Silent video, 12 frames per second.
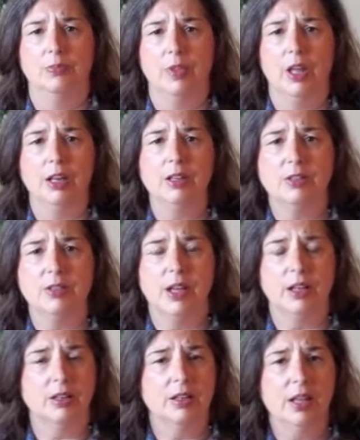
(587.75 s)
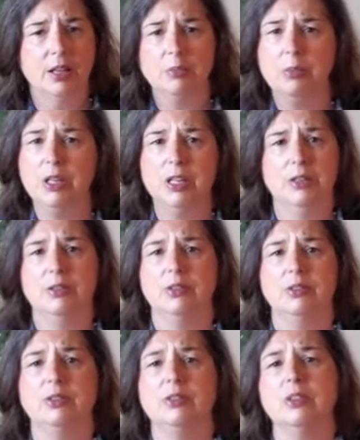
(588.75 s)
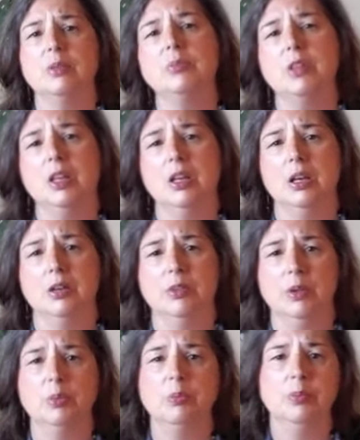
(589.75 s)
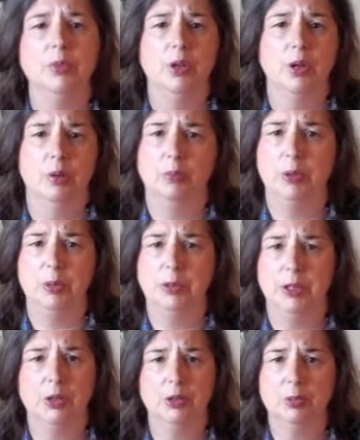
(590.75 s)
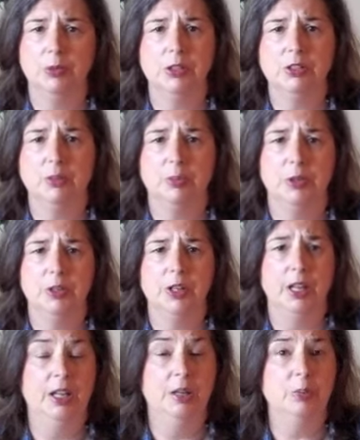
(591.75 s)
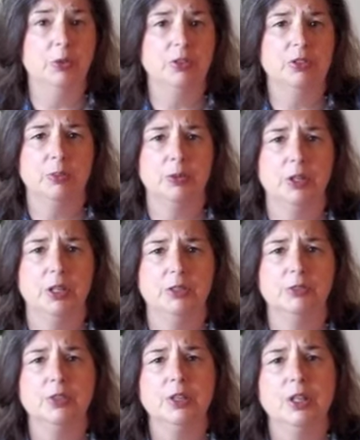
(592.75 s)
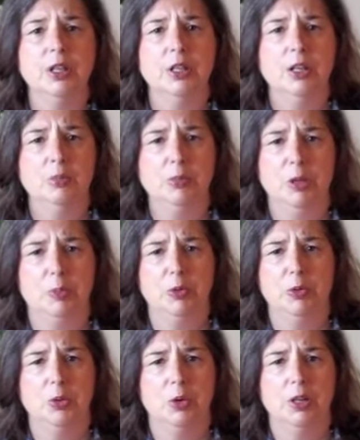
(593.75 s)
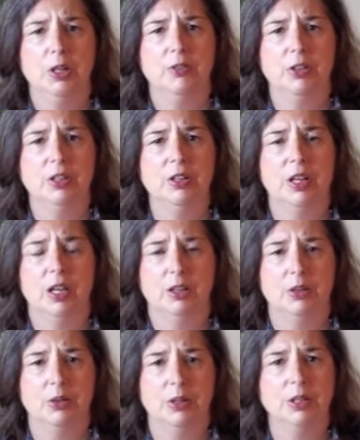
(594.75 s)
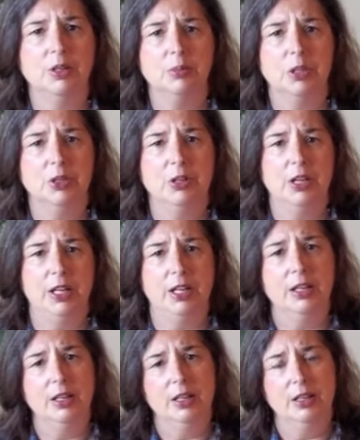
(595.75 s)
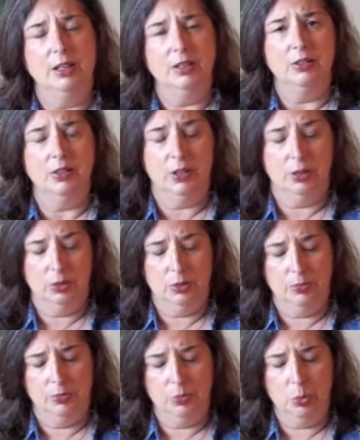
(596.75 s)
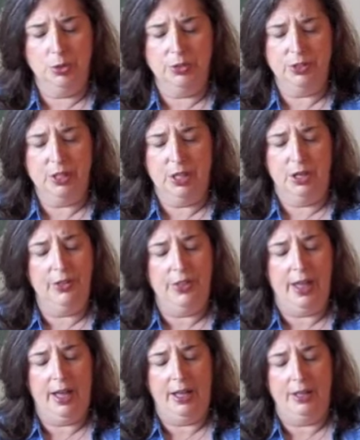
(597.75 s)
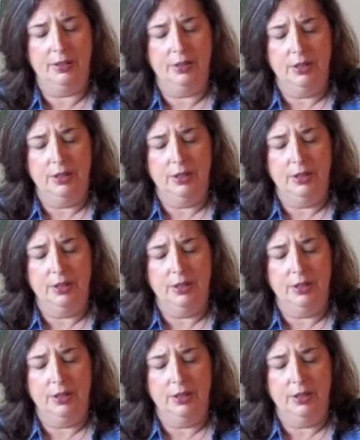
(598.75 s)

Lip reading: That can be something of a biblical principle and a principle of people who are living together in community. So we'll see on that.